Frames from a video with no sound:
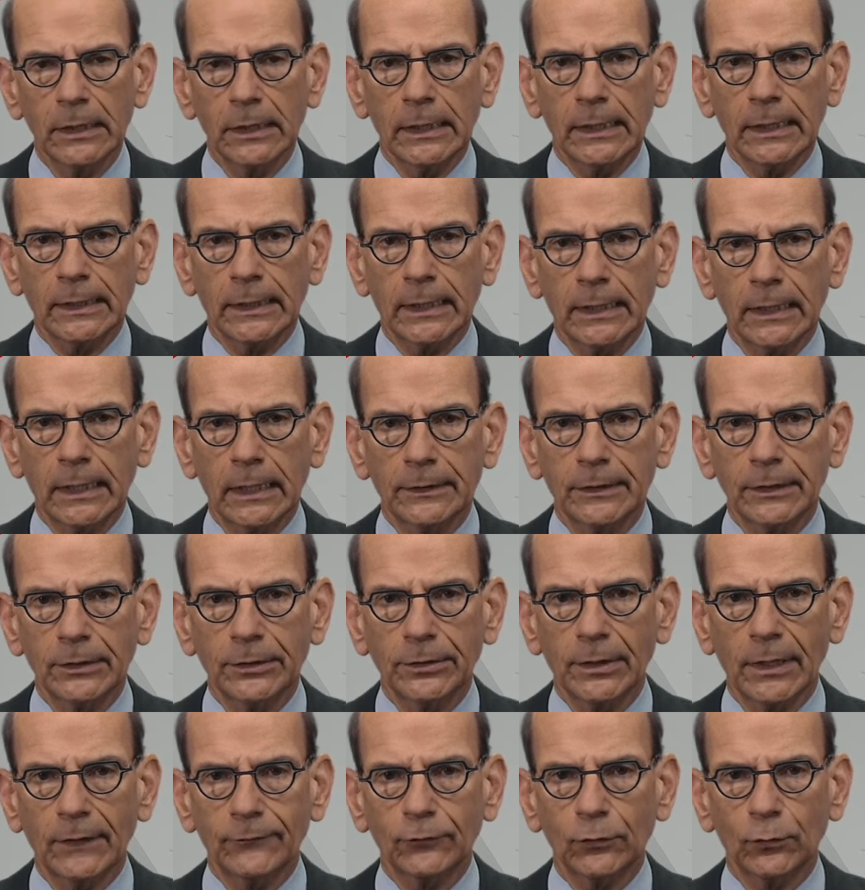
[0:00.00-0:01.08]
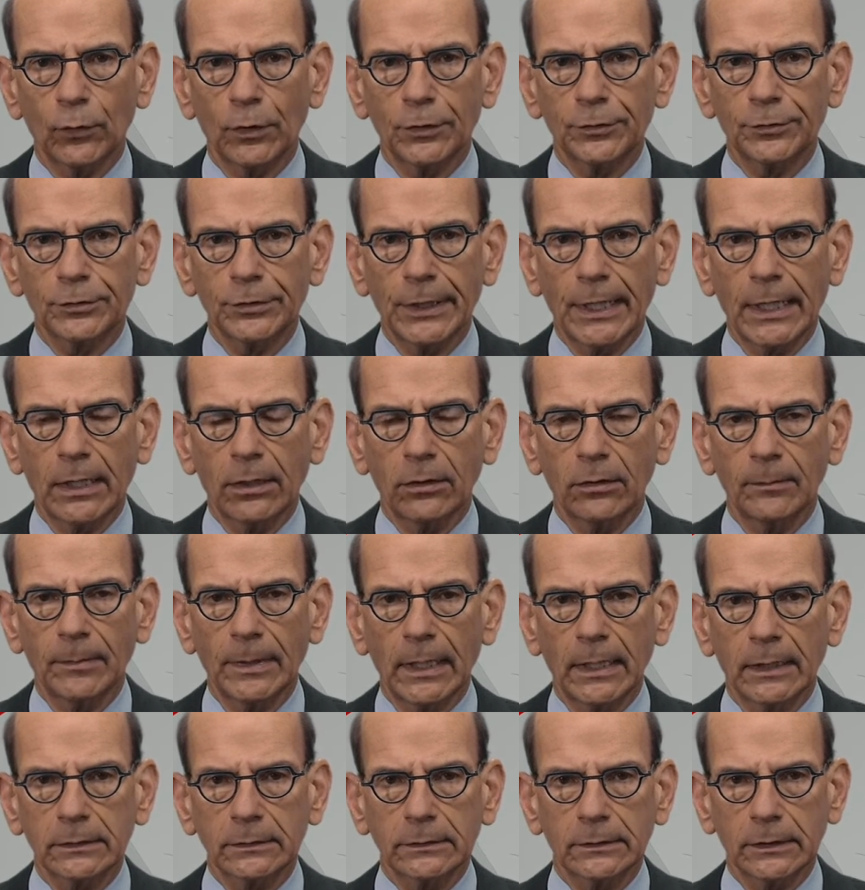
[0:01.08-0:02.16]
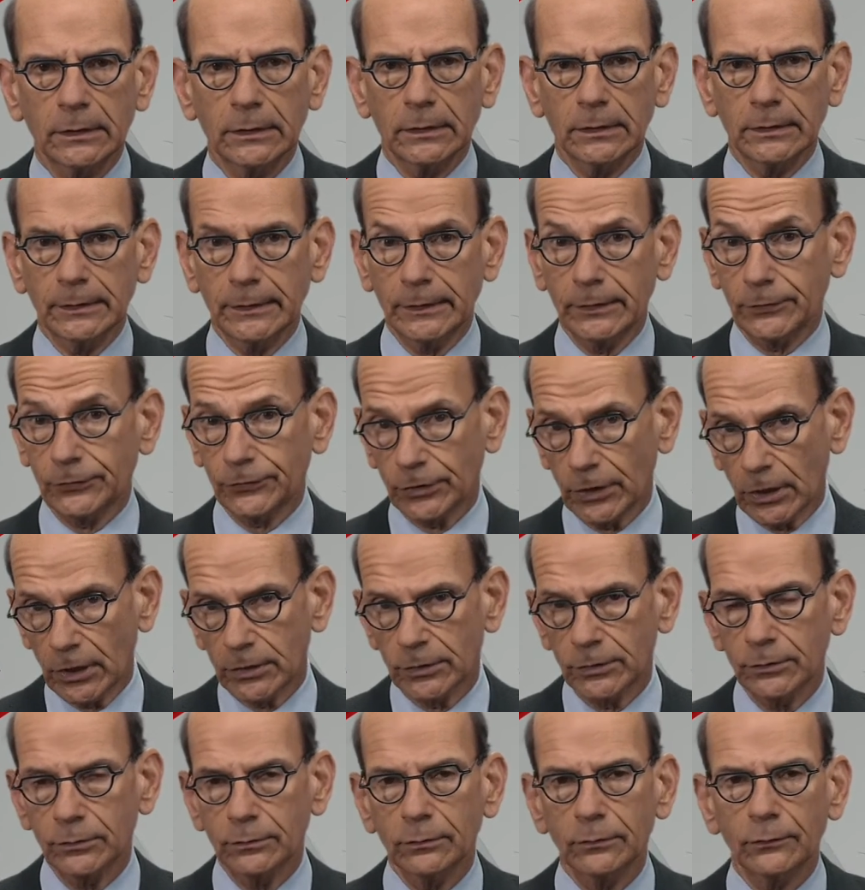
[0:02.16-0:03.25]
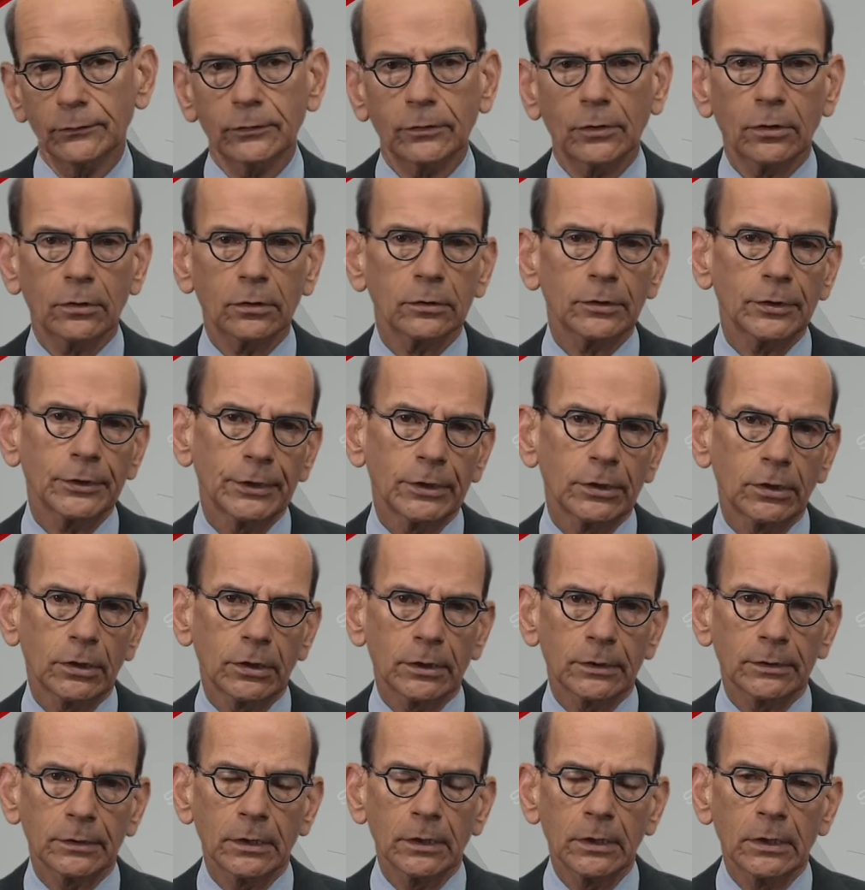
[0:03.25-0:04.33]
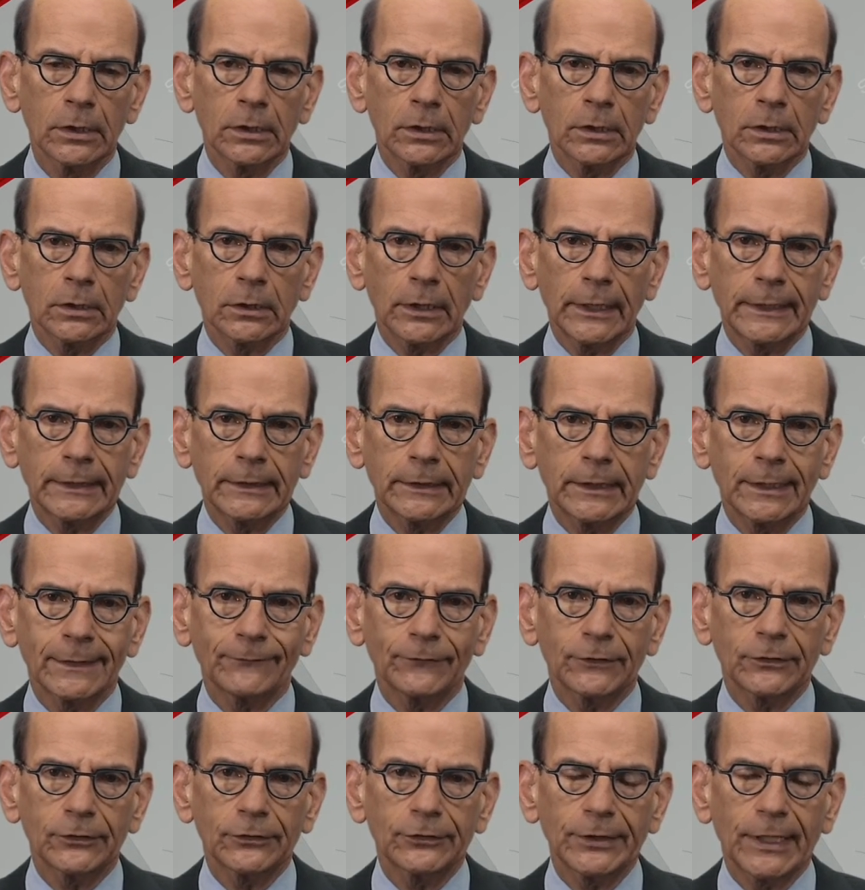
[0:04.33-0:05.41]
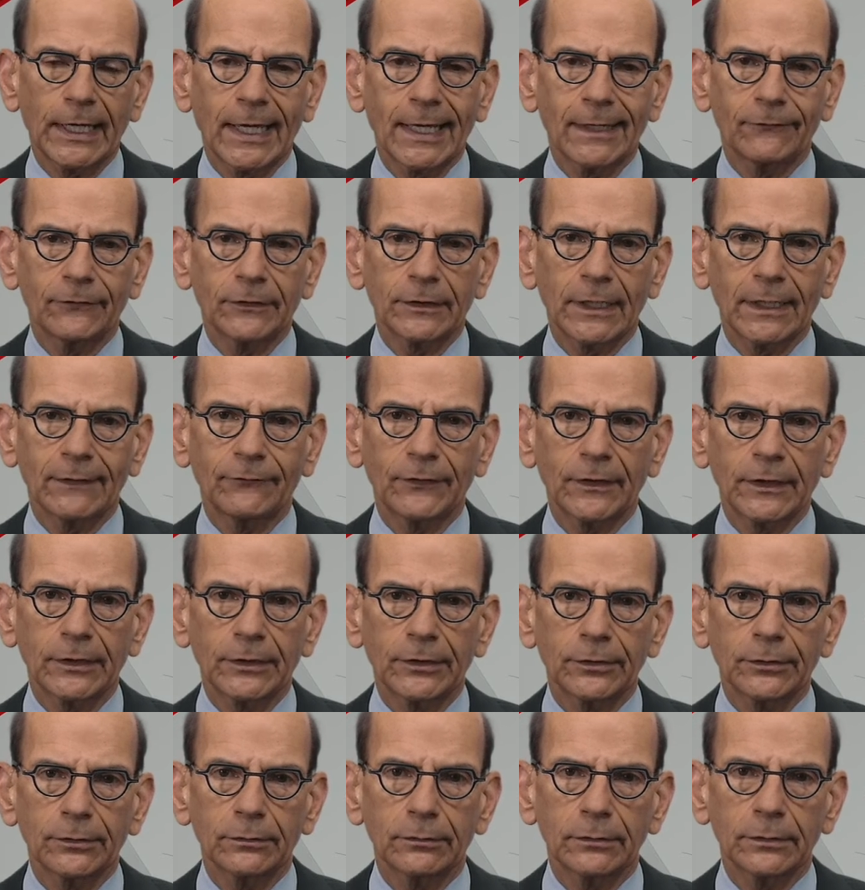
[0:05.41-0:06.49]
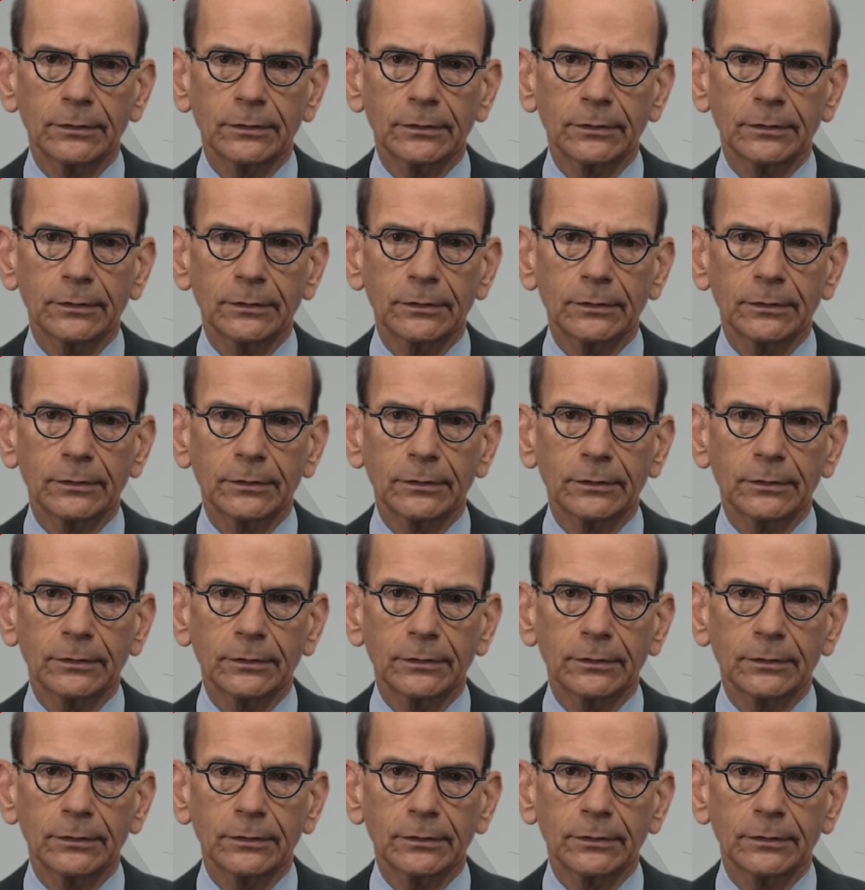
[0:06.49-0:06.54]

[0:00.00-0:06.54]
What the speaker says: And I think you have to wonder now about his son, who is currently on Lane Kiffin's staff at FAU.